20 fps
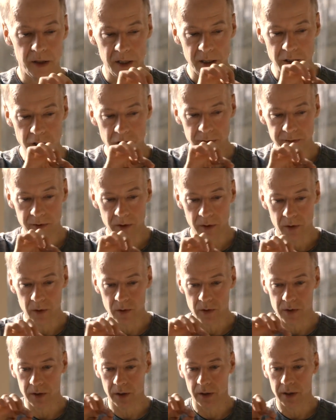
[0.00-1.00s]
each of
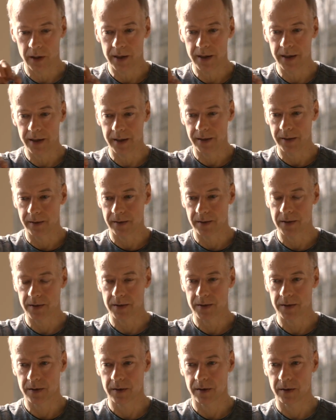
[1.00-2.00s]
those
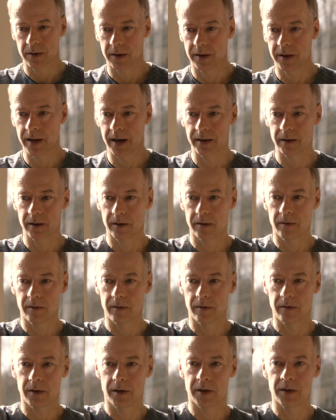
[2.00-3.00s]
lines that
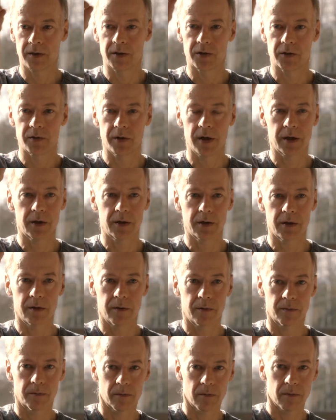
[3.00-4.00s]
construct
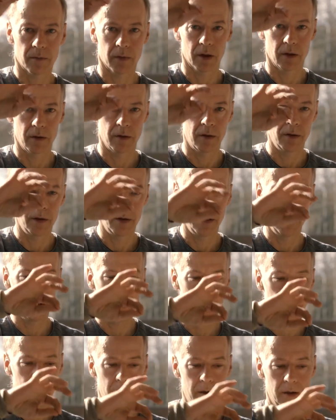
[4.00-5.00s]

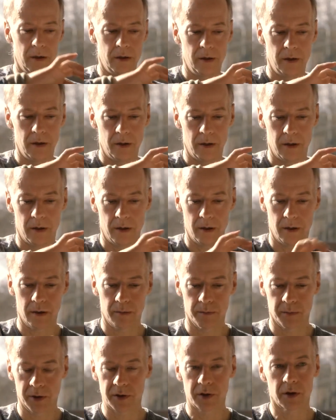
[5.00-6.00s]
the
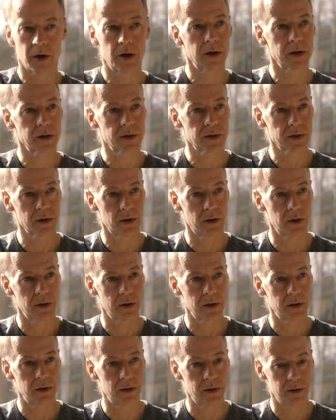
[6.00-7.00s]
Platonic
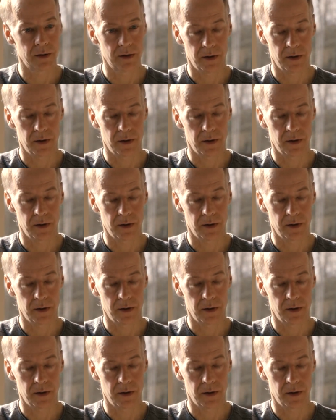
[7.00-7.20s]
solid,